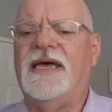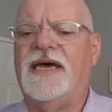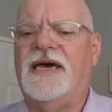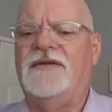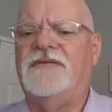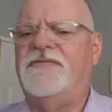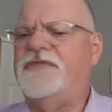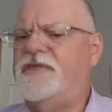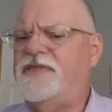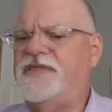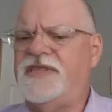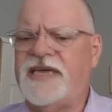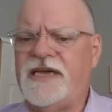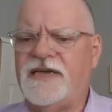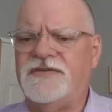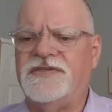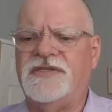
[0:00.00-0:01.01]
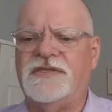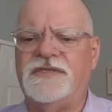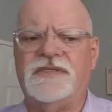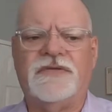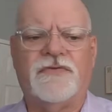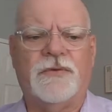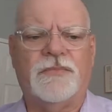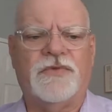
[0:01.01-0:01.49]
out of the
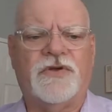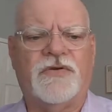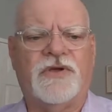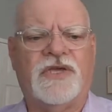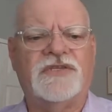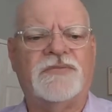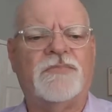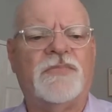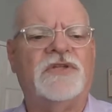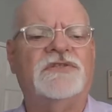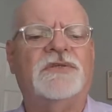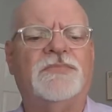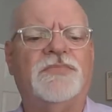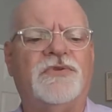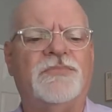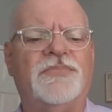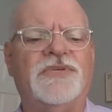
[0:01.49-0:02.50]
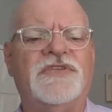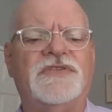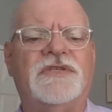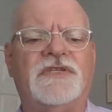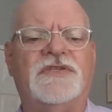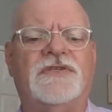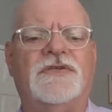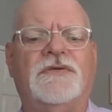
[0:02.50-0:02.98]
thousands from across multiple
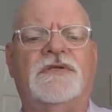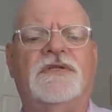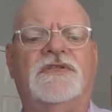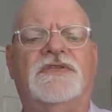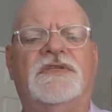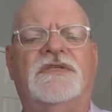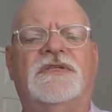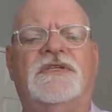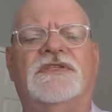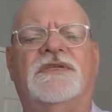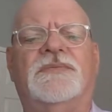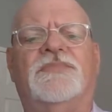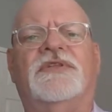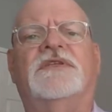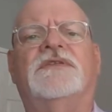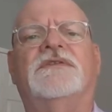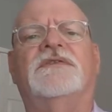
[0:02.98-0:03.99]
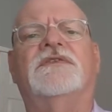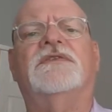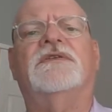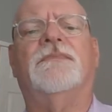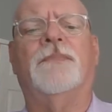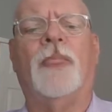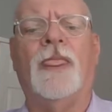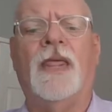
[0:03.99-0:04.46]
business units and
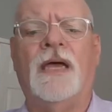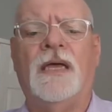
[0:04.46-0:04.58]
disciplines.